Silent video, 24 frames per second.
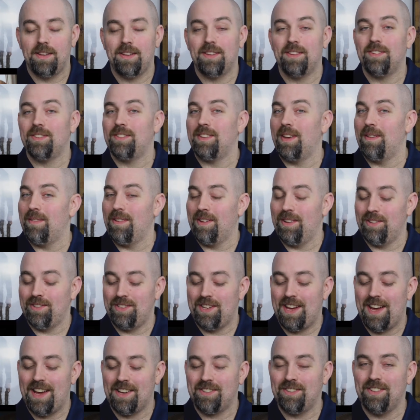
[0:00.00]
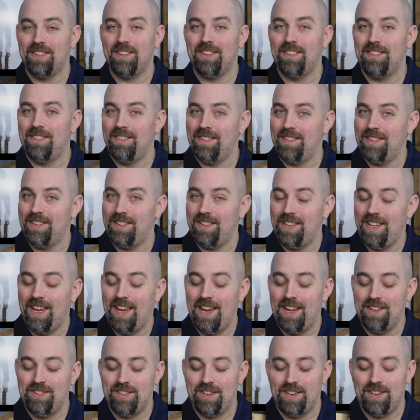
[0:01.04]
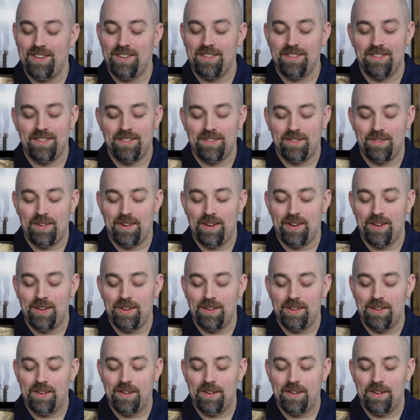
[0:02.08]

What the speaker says: Samuel L. Jackson, the aging, very good.